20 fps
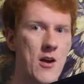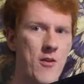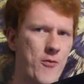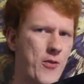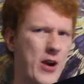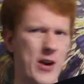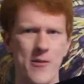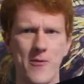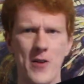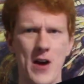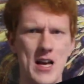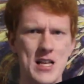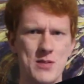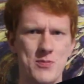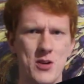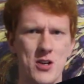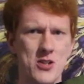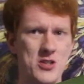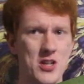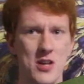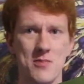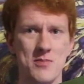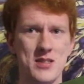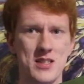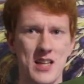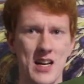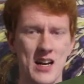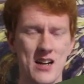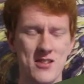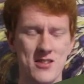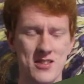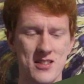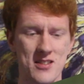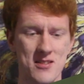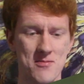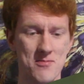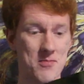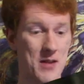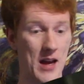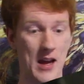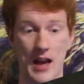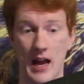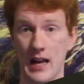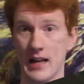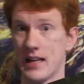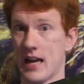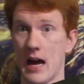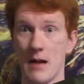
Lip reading: Freddy Fazbear jump scares him, and